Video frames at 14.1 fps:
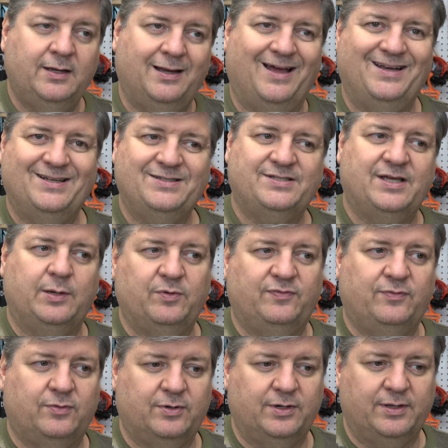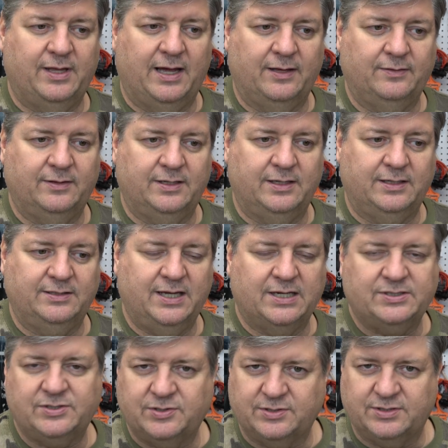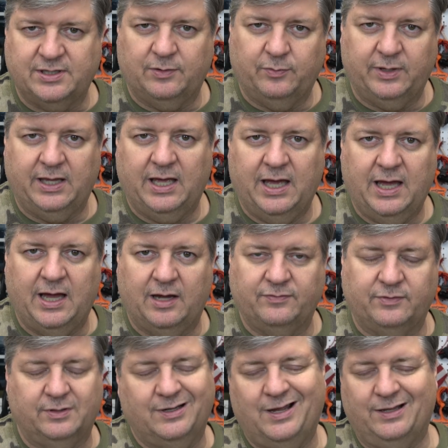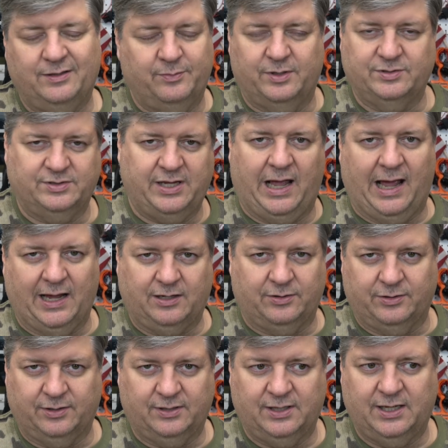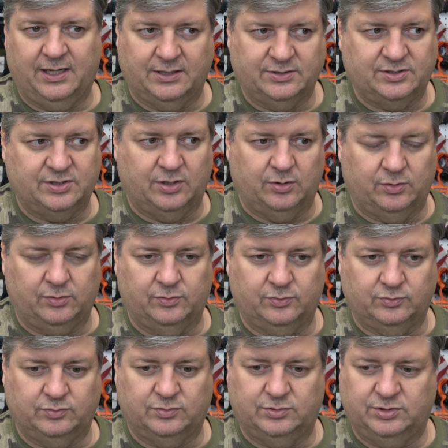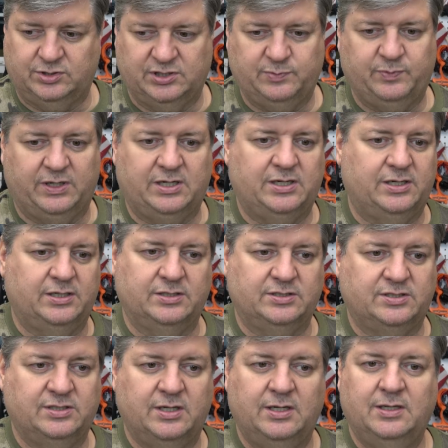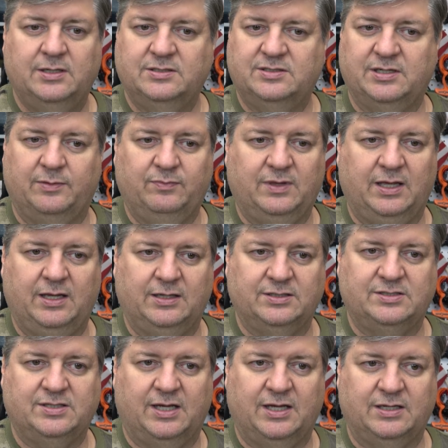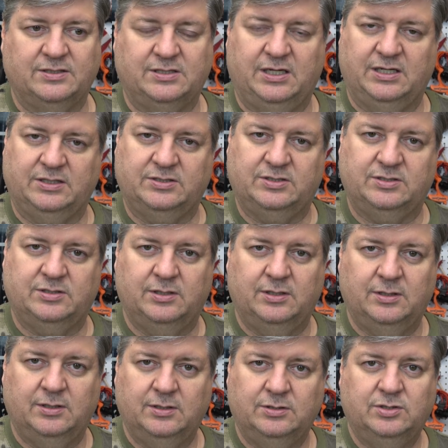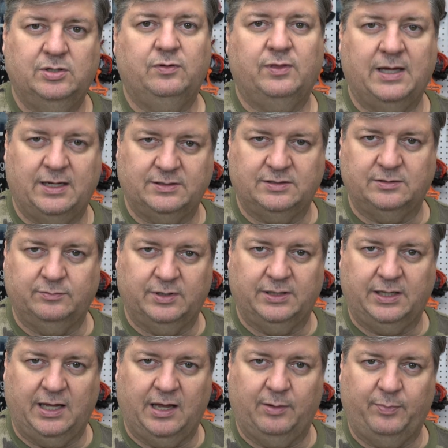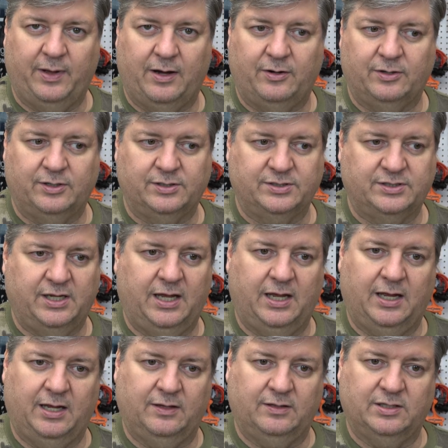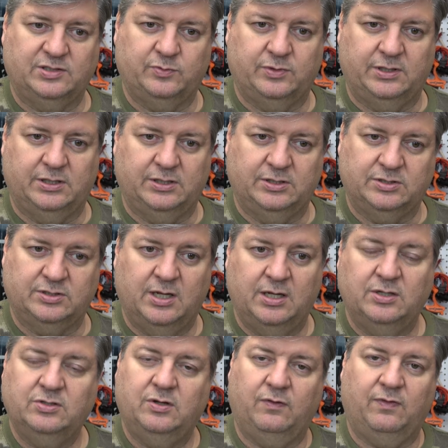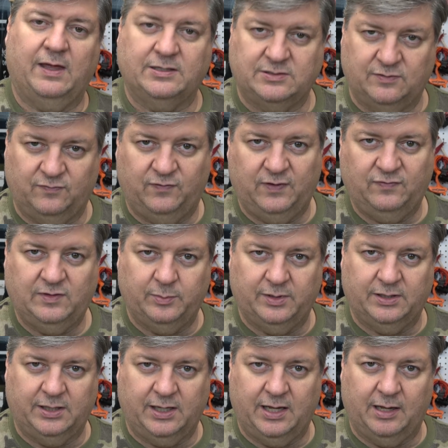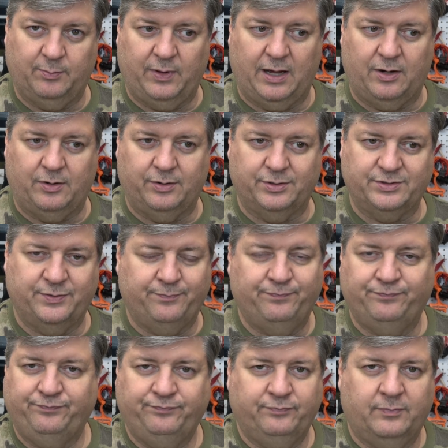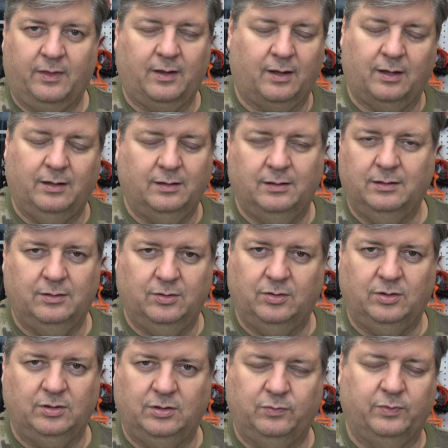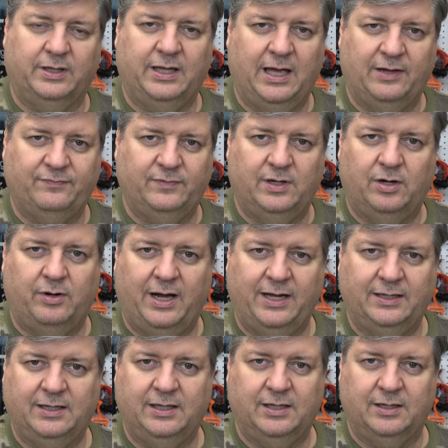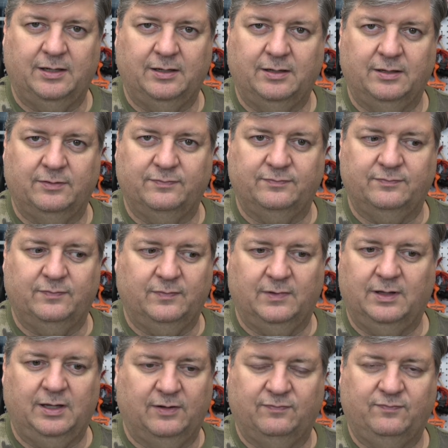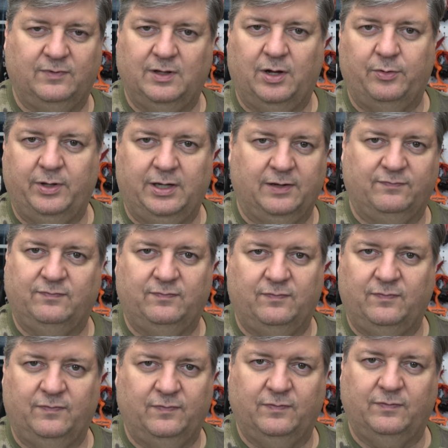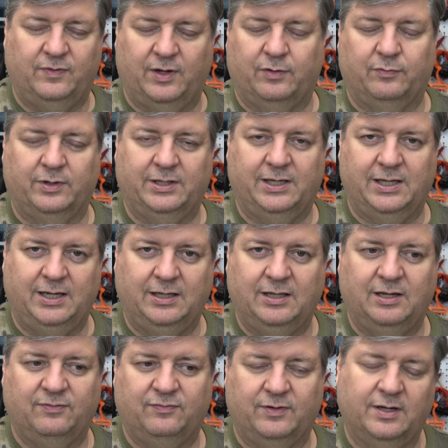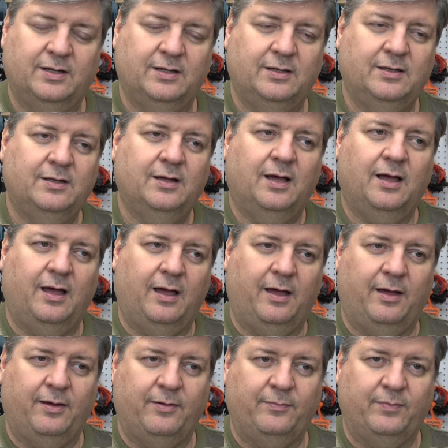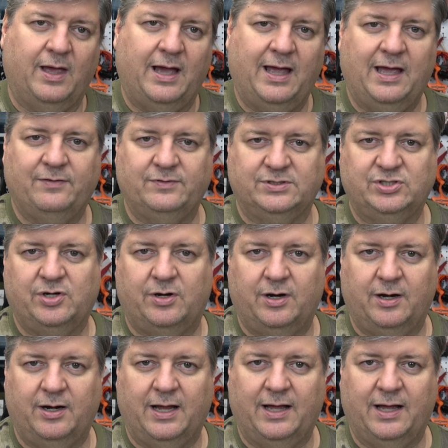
Now I did say before that the testers that we have are not the most accurate thing. So just because something says it's 2000 milliamp hours and this one is 2050 milliamp hours, you really have no idea of if knowing if they're really any different. Um, I have a chart.